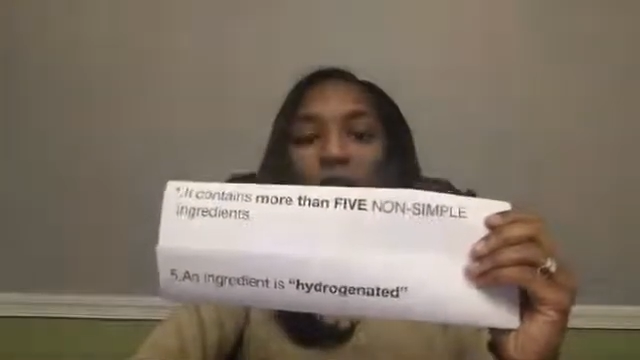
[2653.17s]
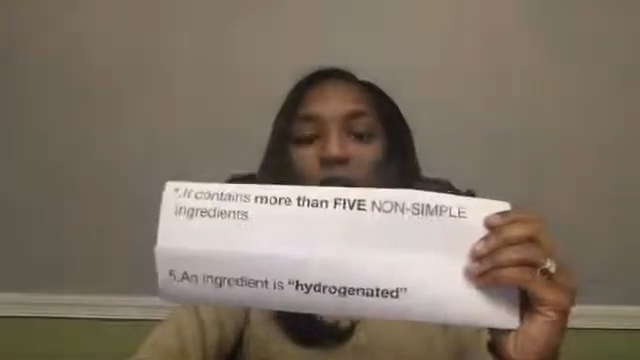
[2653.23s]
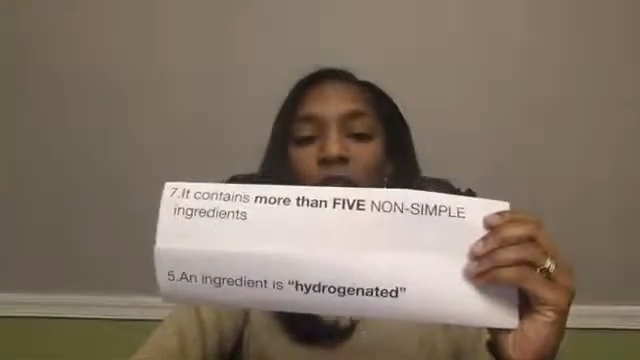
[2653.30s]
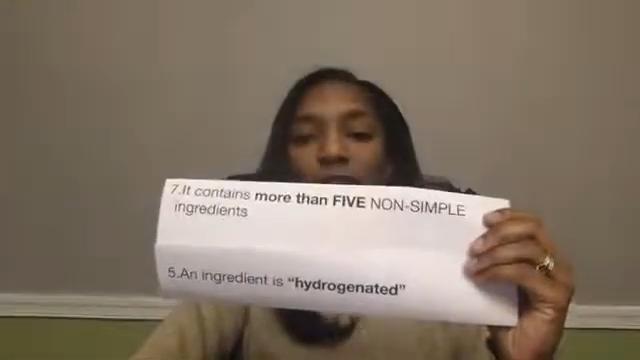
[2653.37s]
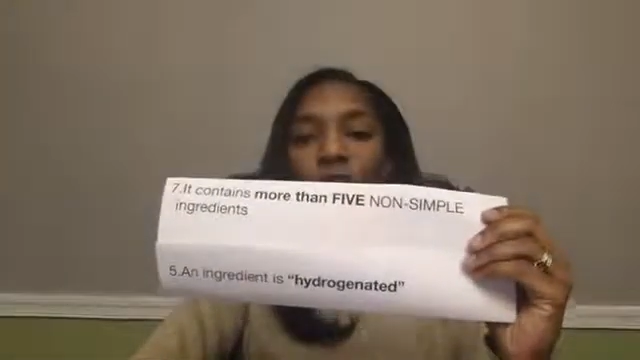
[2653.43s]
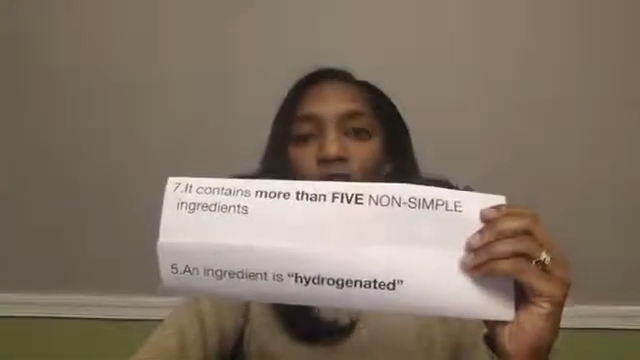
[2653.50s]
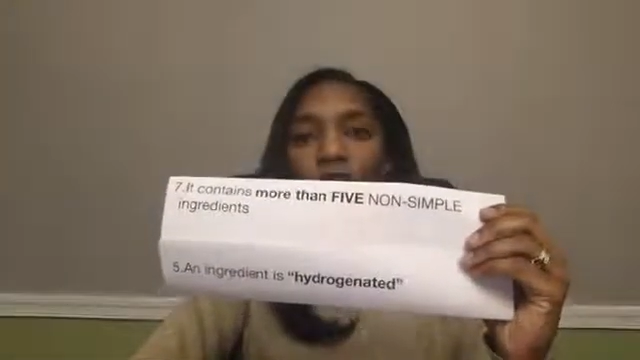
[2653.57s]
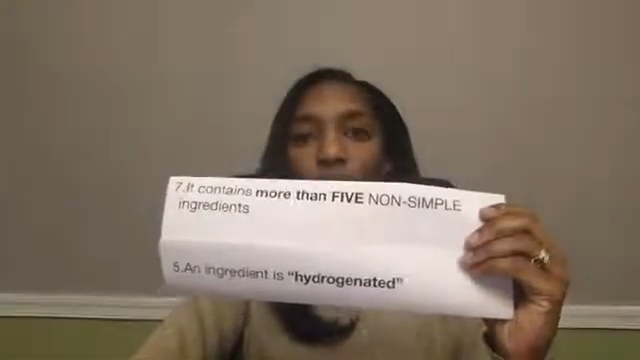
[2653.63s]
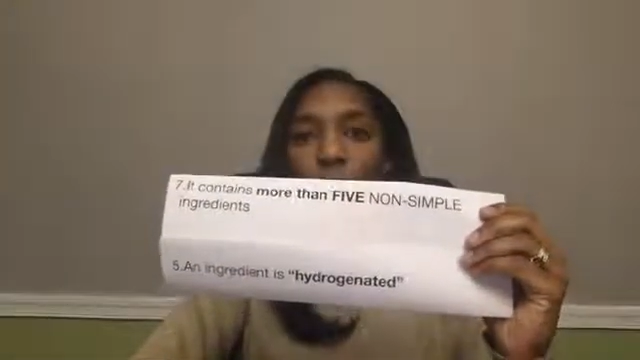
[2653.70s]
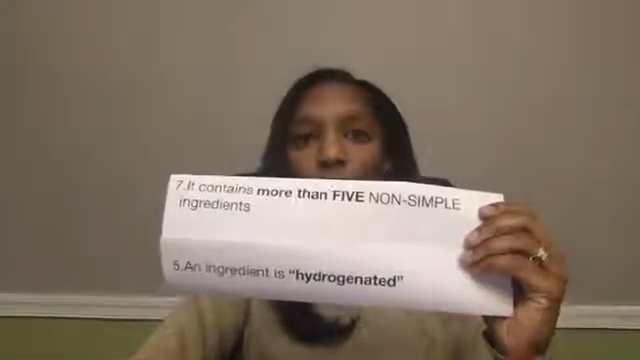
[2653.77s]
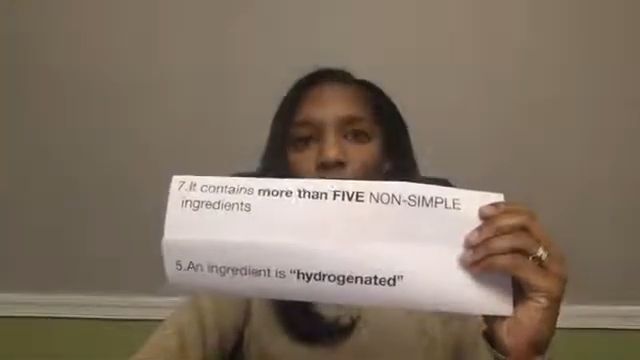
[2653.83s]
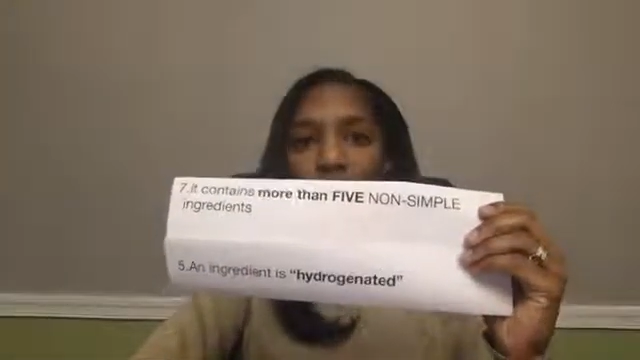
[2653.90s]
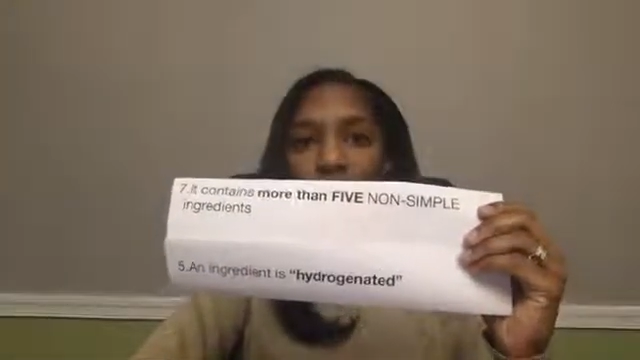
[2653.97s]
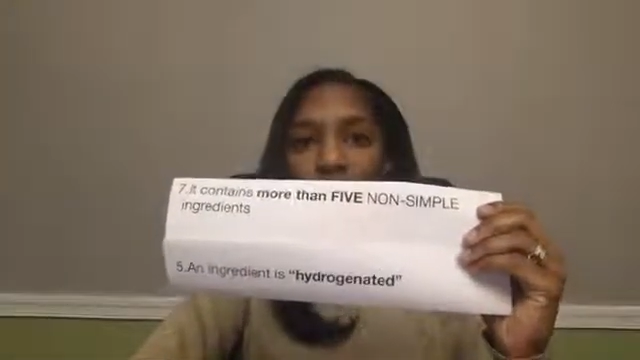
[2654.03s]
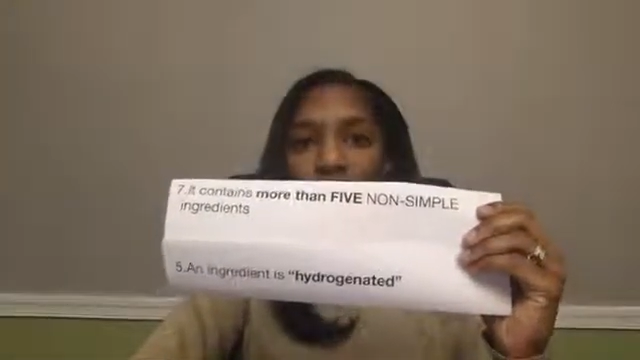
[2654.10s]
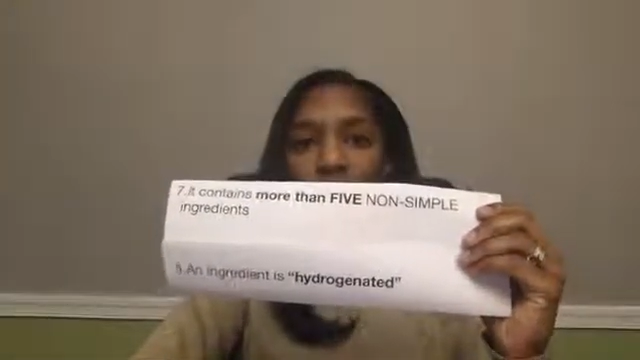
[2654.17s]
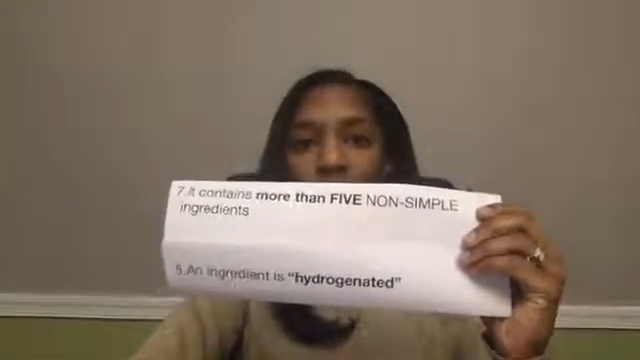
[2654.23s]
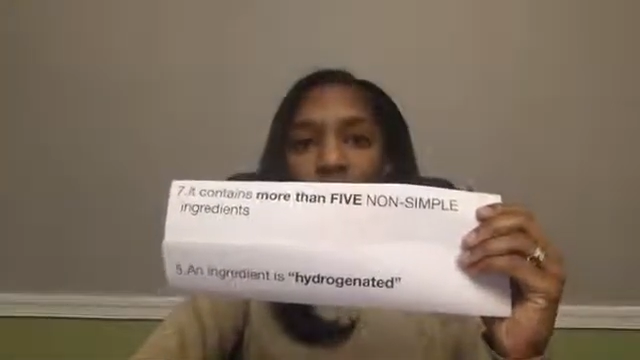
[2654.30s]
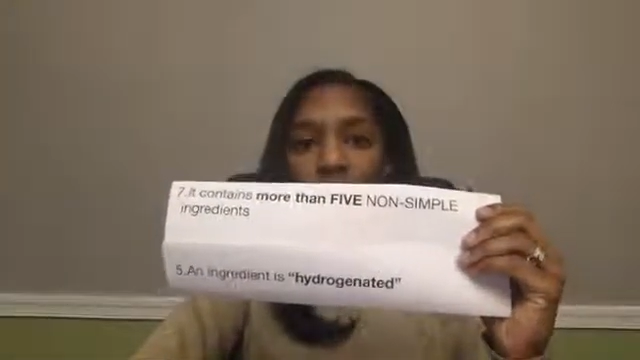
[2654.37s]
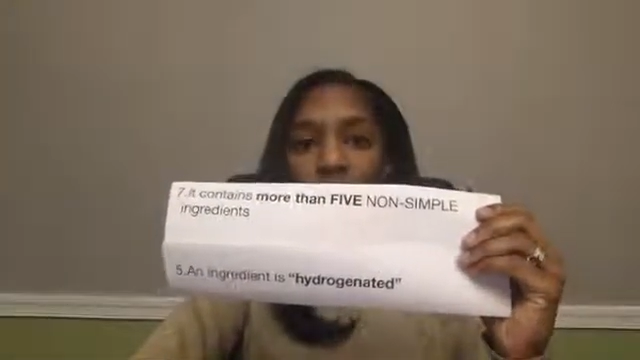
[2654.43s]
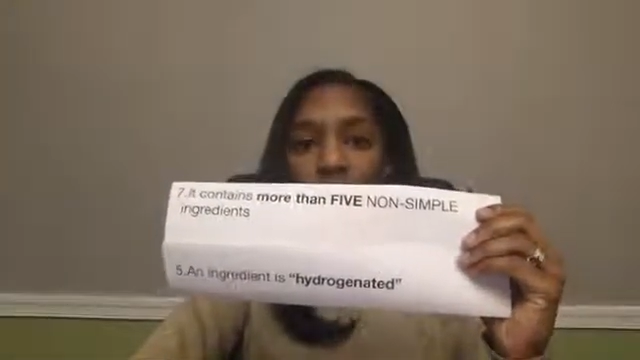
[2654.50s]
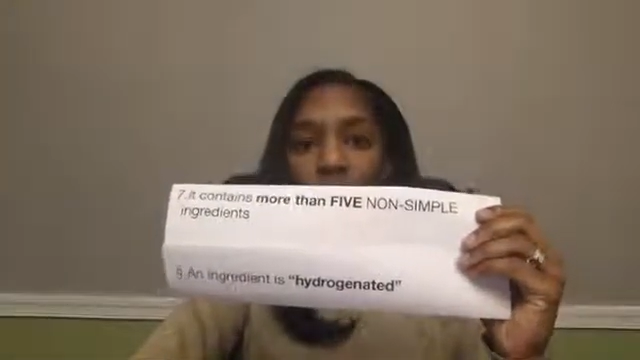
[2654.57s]

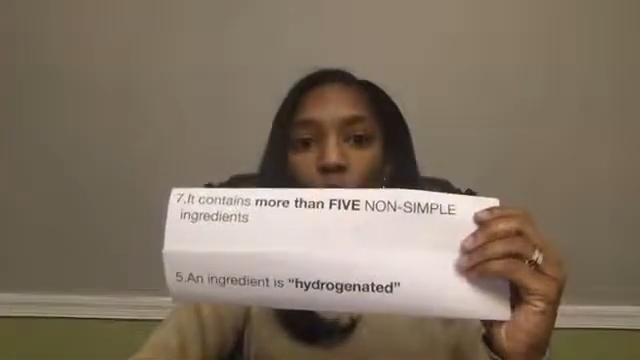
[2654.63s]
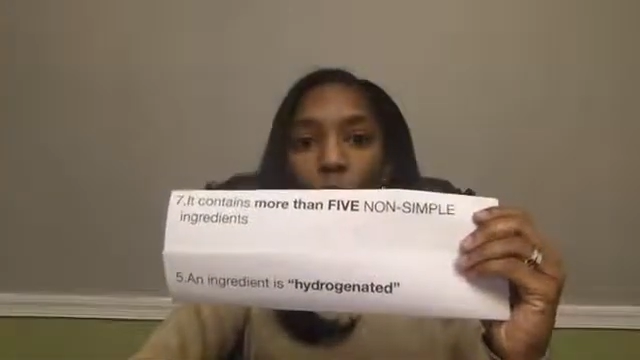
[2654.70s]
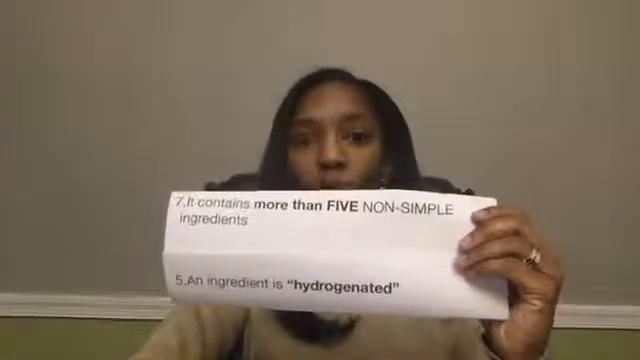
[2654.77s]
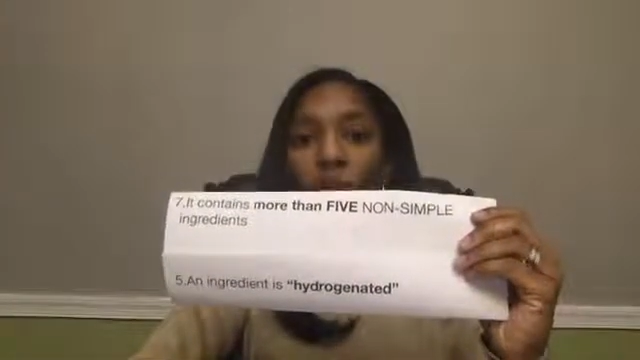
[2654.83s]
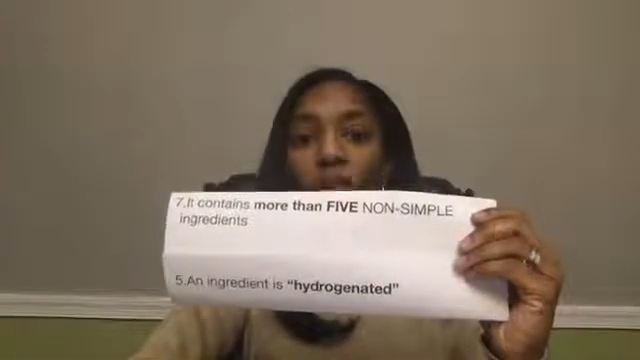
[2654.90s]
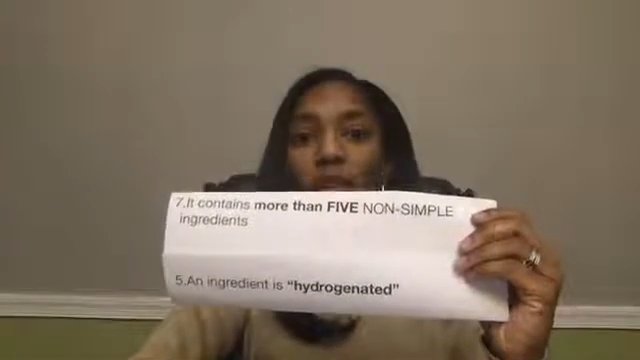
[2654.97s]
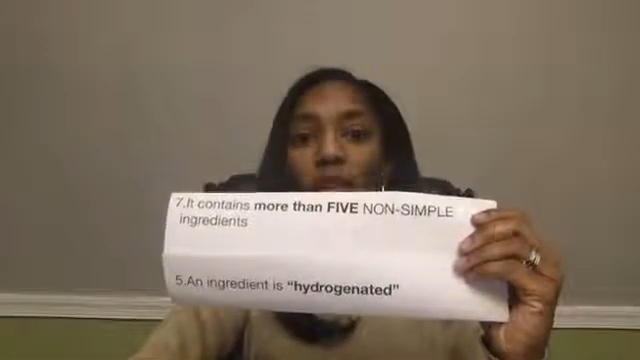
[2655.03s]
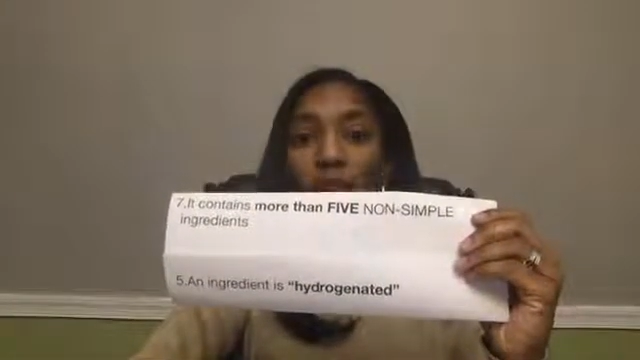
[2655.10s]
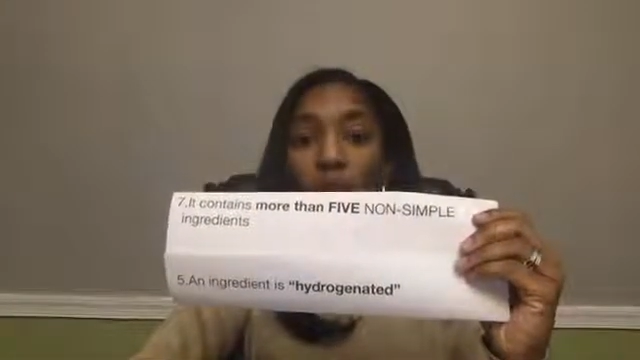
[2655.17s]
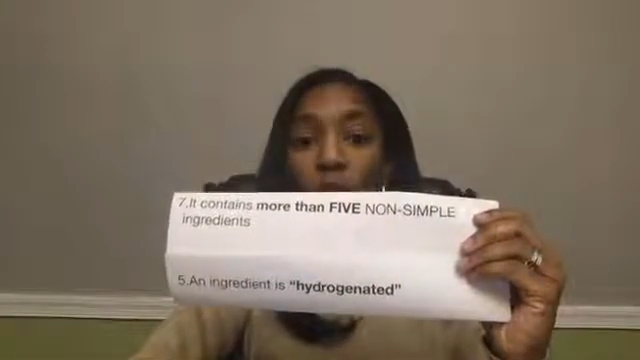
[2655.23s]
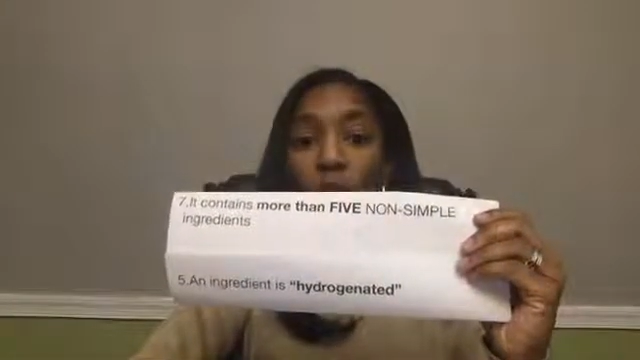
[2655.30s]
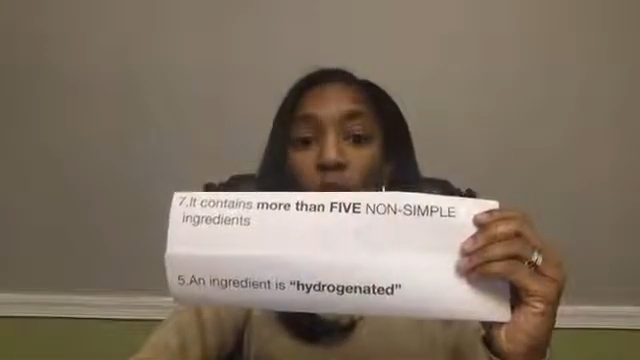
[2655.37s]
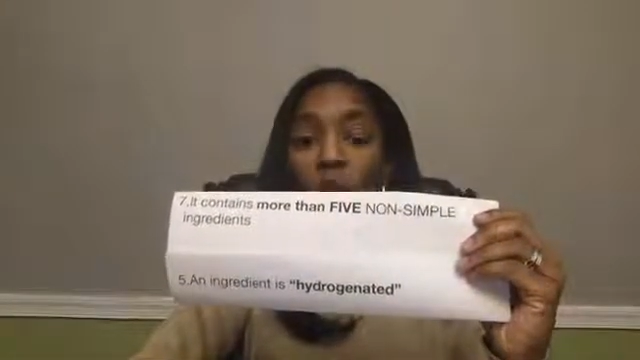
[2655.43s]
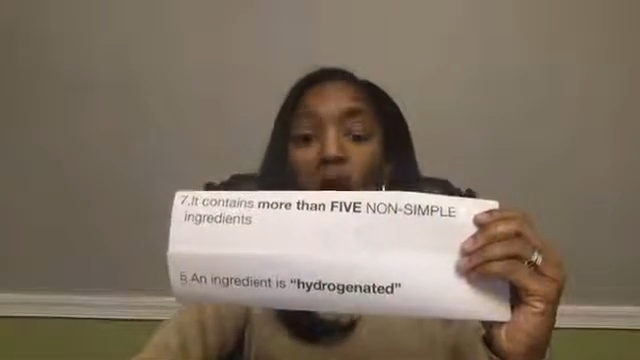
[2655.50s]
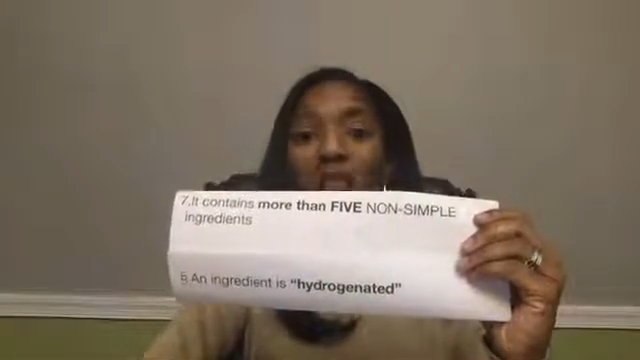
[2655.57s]
ingredients on the label,